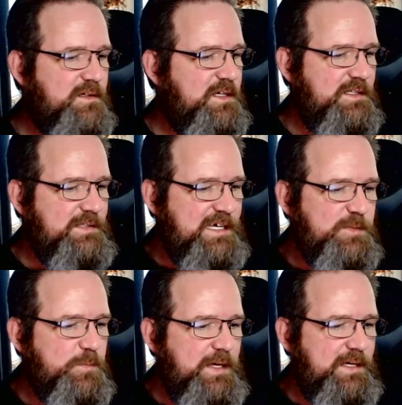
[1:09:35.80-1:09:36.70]
at
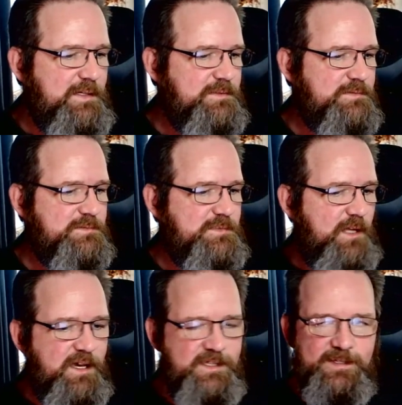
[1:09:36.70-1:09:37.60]
least be
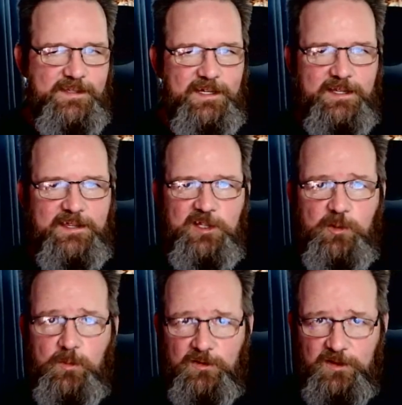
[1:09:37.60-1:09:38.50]
nice to the
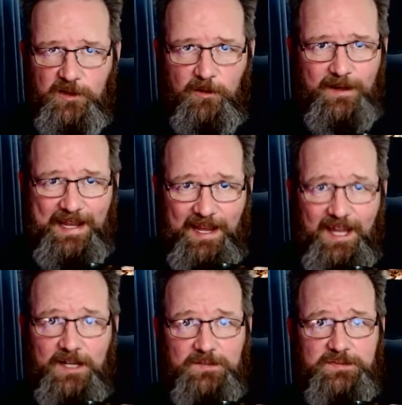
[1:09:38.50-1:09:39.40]
consumers that already
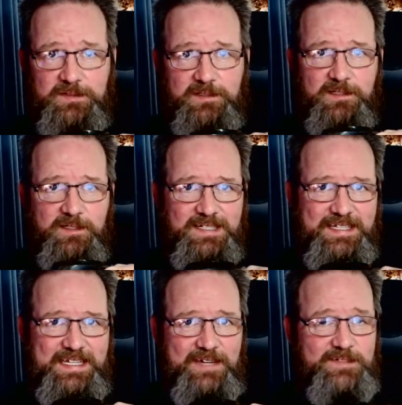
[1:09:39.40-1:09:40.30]
have.
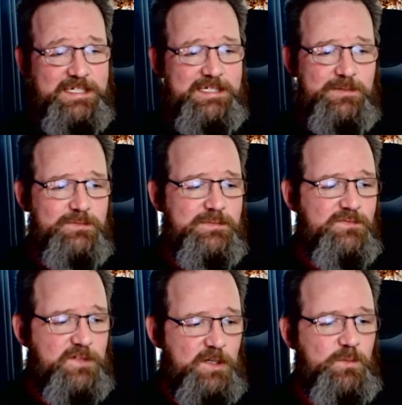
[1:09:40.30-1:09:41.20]
Give us some
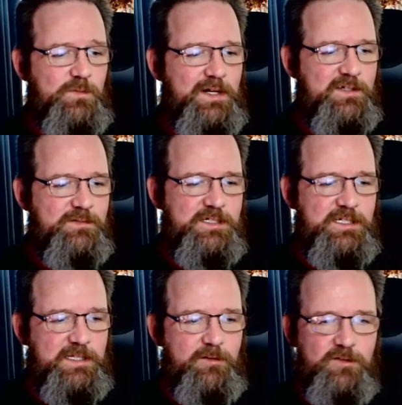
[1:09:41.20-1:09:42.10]
firmware so we
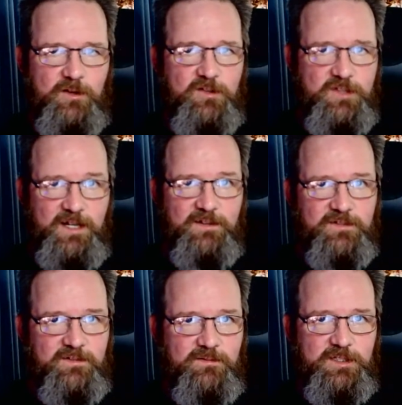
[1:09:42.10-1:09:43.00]
can use our stuff
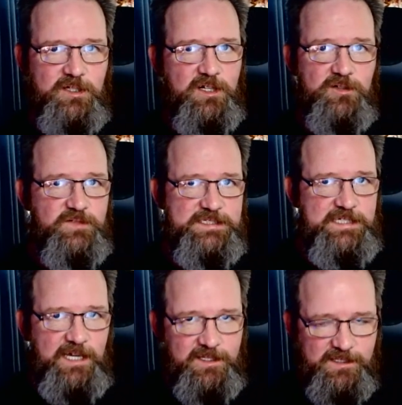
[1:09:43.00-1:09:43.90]
with your other
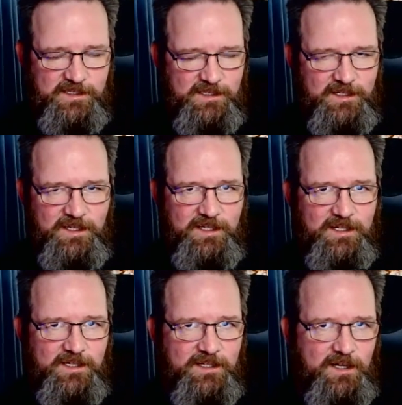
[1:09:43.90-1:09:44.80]
VTX
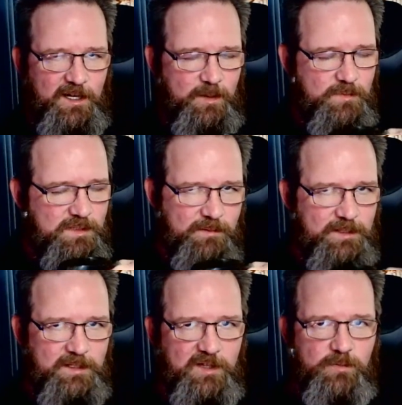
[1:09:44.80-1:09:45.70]
items. I
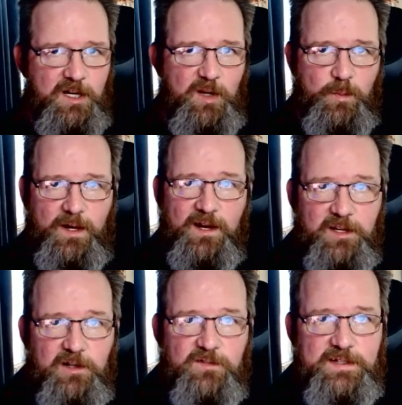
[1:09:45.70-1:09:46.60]
mean, because we're going to buy
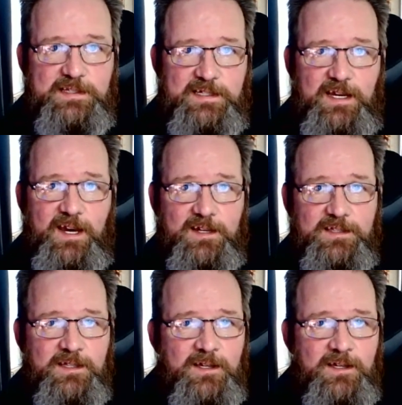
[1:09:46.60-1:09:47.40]
your VTX.